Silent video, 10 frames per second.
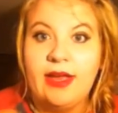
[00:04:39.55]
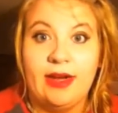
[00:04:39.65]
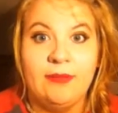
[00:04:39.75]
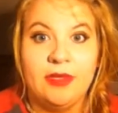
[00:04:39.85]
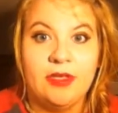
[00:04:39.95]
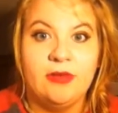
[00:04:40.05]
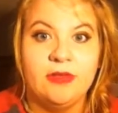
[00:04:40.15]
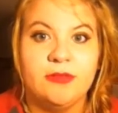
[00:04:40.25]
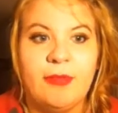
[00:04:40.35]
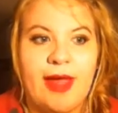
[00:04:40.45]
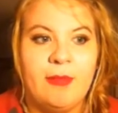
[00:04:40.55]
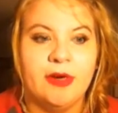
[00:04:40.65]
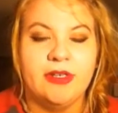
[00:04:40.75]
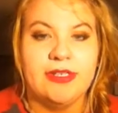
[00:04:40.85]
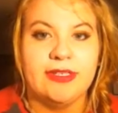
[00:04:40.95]
and I'm a huge matte
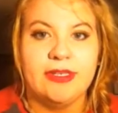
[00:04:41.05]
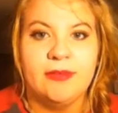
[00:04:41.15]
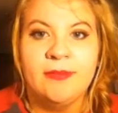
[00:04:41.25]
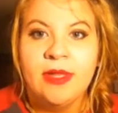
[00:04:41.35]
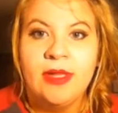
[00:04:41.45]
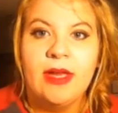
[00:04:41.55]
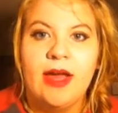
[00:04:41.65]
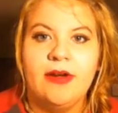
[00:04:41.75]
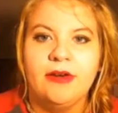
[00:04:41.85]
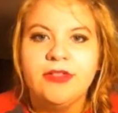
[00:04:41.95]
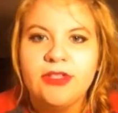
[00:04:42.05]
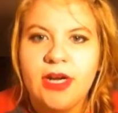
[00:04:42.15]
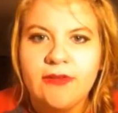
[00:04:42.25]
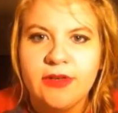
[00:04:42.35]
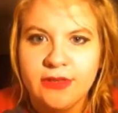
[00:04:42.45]
person, so I don't know, just
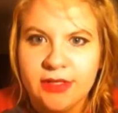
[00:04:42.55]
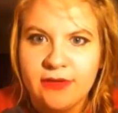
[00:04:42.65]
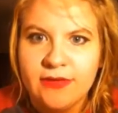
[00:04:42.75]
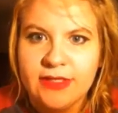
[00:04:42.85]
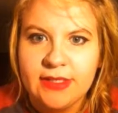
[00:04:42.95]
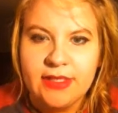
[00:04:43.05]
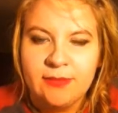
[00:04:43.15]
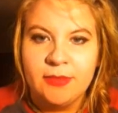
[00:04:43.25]
try it for yourself and see.